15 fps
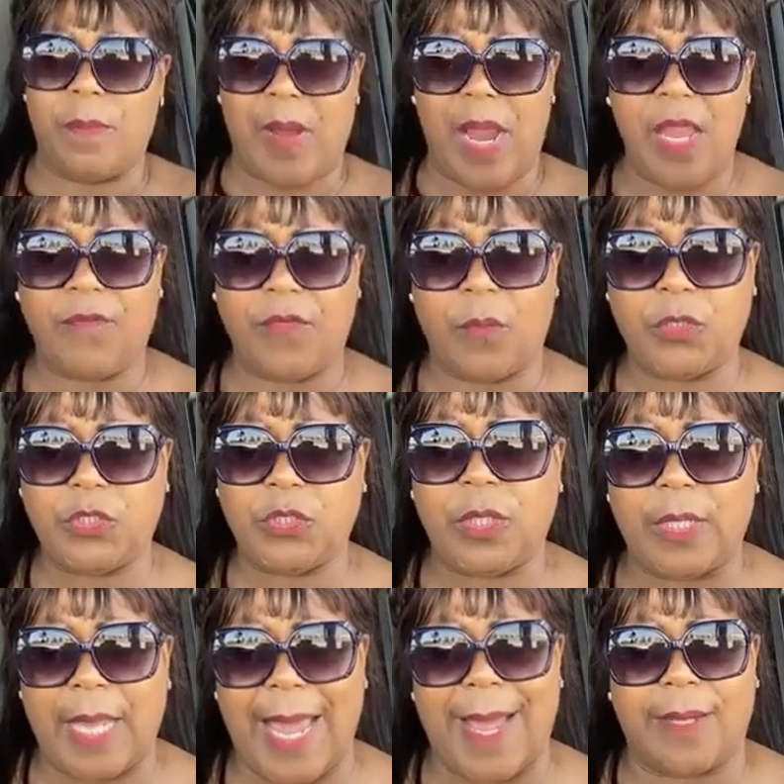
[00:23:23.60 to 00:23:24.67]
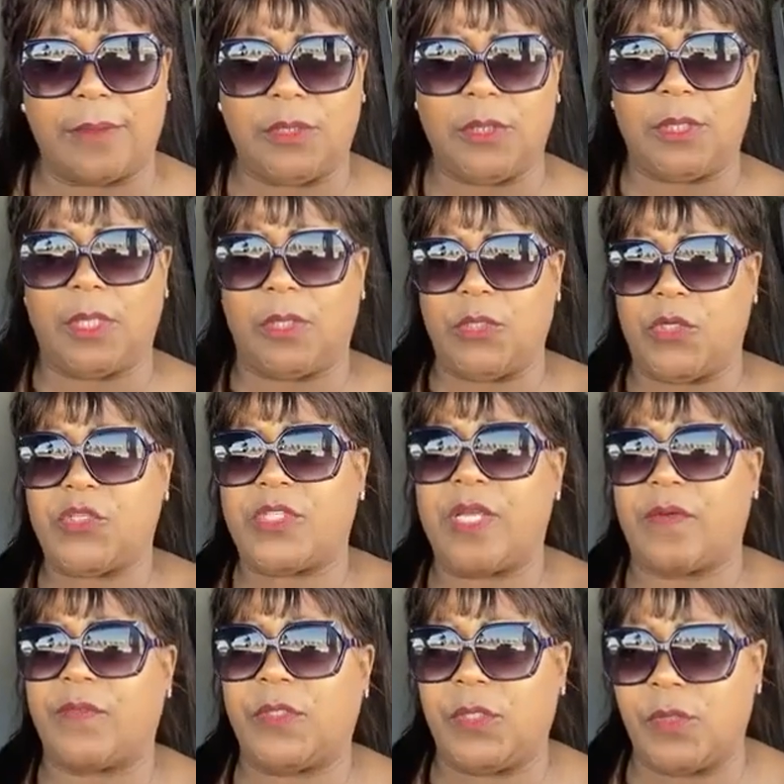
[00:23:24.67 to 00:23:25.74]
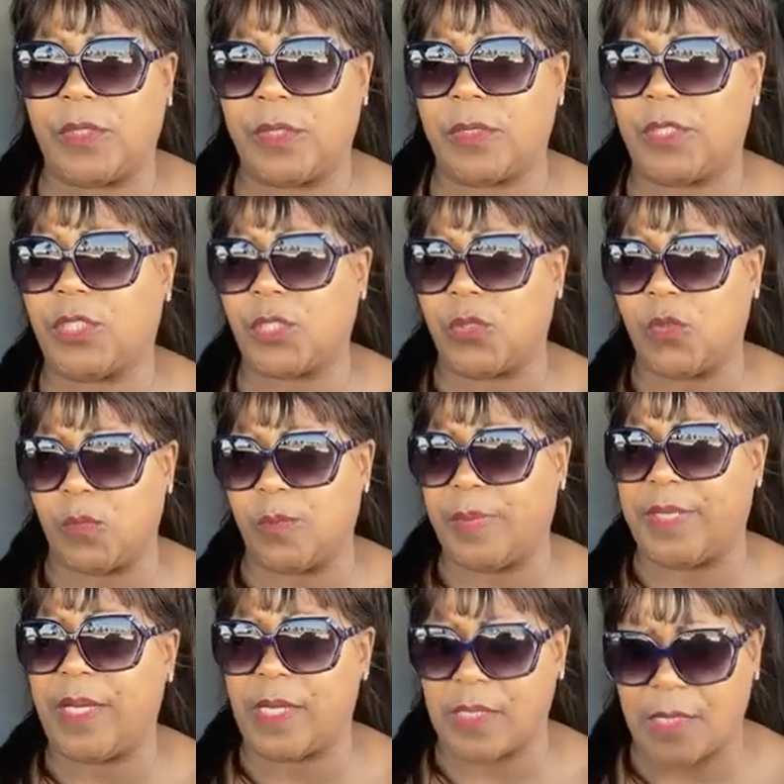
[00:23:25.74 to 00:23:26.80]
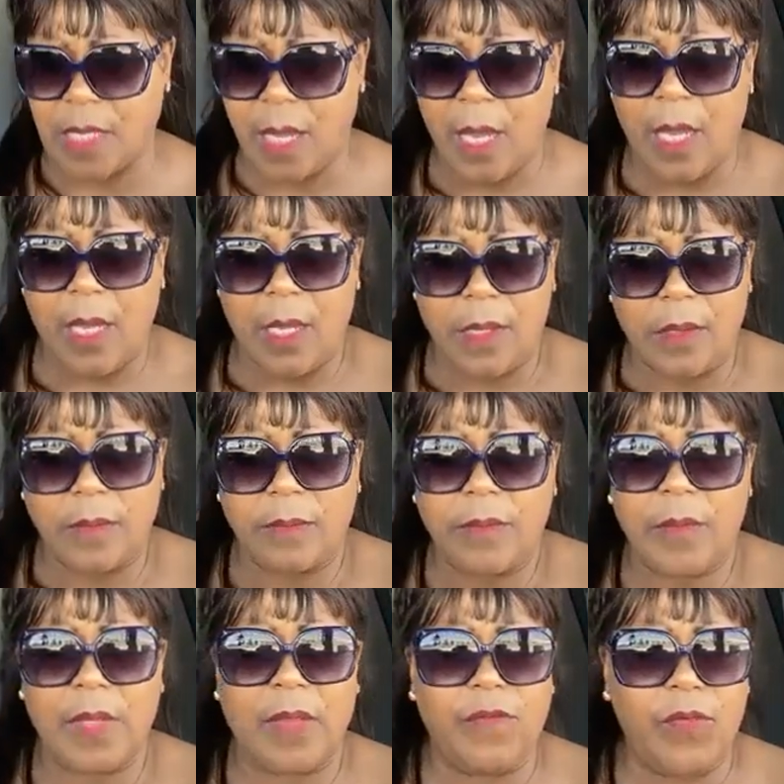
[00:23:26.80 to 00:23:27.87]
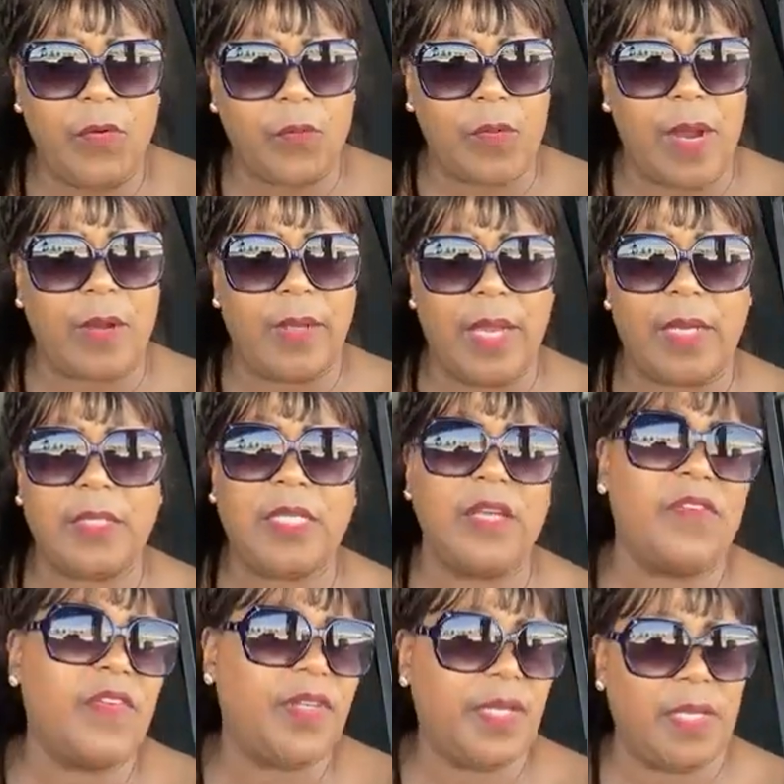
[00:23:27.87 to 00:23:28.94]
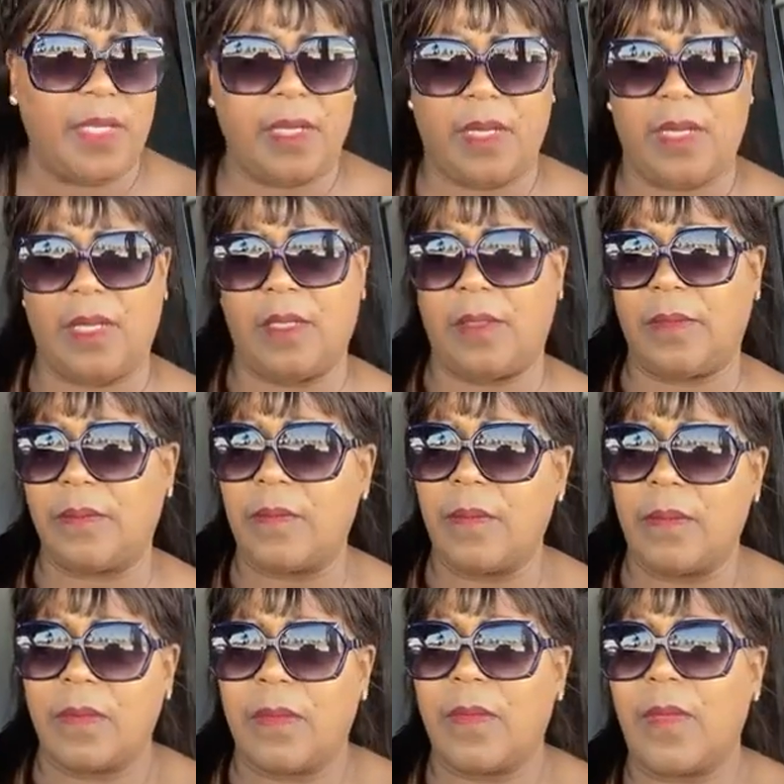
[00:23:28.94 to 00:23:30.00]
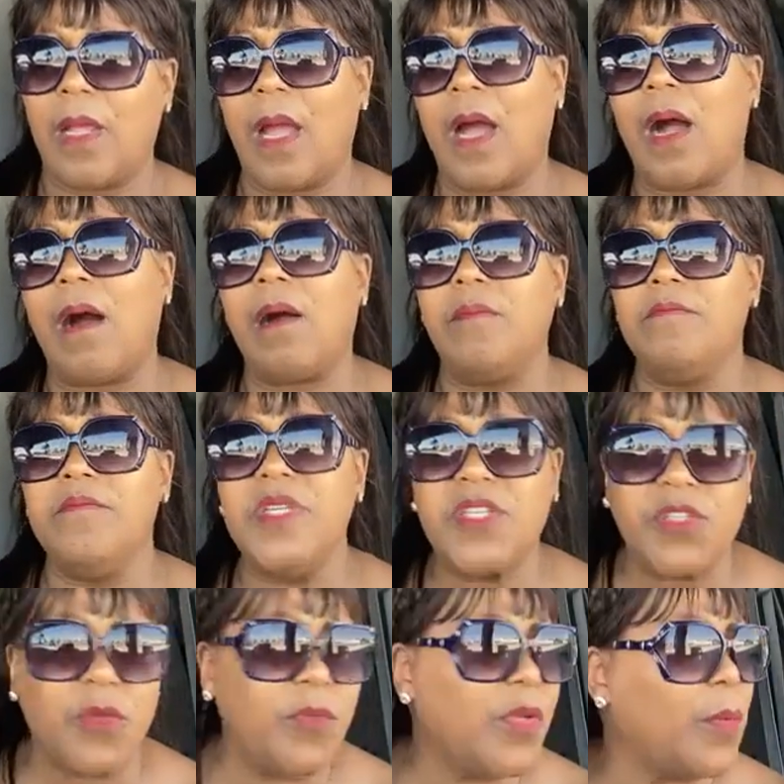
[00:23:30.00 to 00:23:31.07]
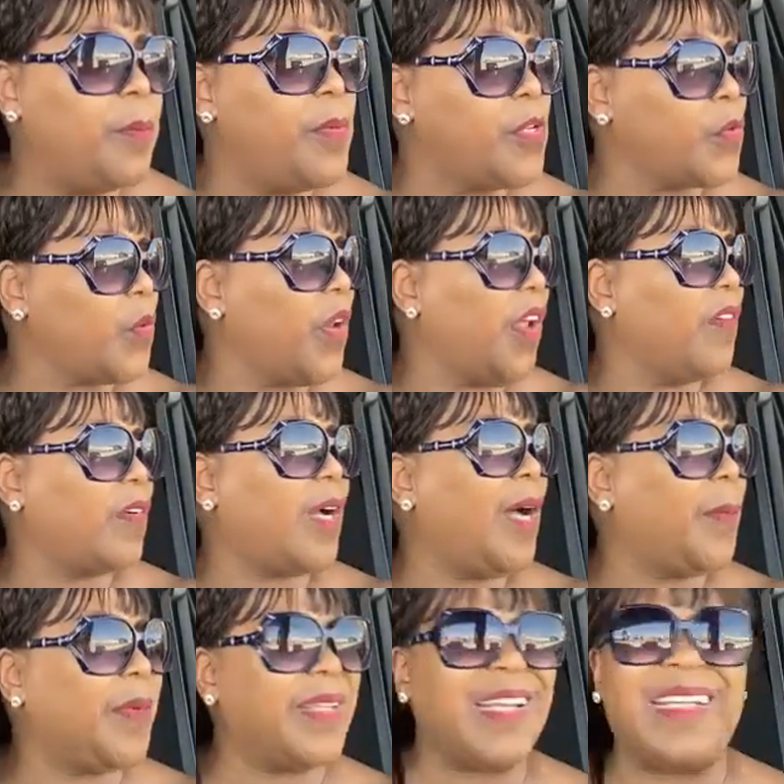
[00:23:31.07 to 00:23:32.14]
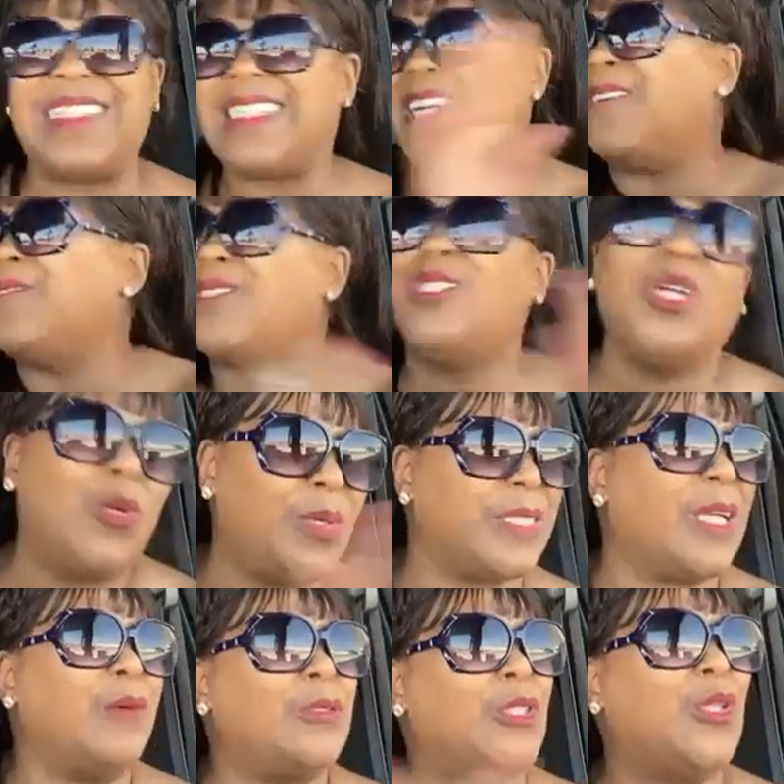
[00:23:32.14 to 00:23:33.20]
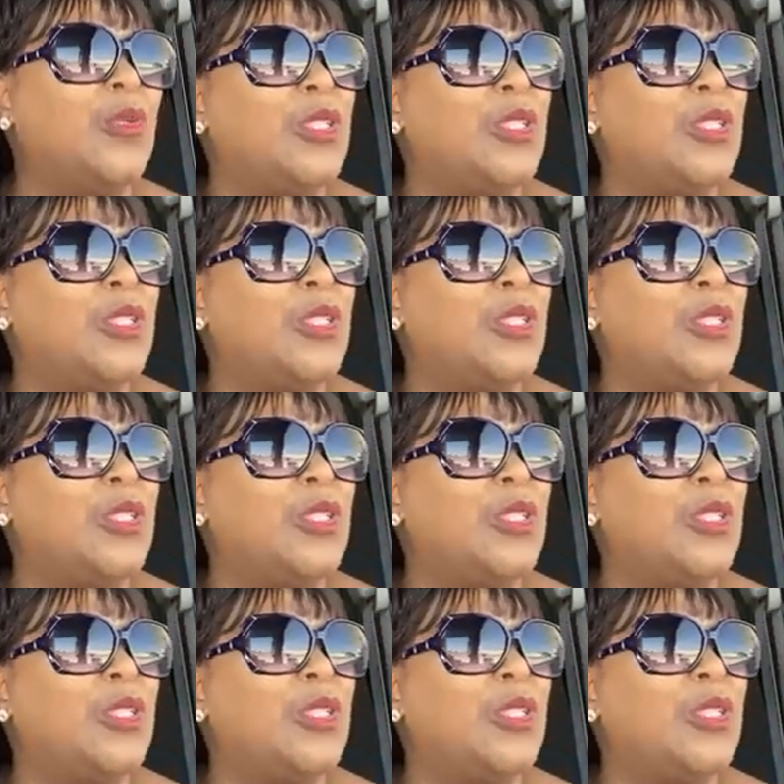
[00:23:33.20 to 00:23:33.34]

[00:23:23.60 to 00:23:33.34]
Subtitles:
of what you allow, you know, yourself to consume. Because if you're around negativity and all misery, love, don't do it.